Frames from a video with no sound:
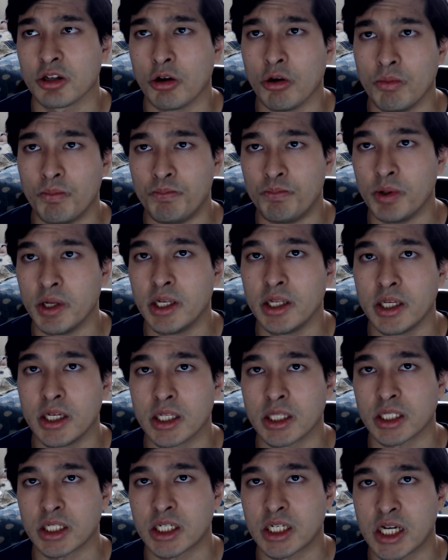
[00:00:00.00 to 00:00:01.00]

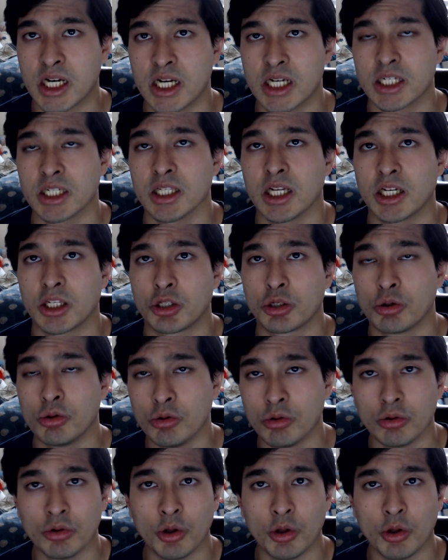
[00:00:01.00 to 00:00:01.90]
obedient kind of like tool,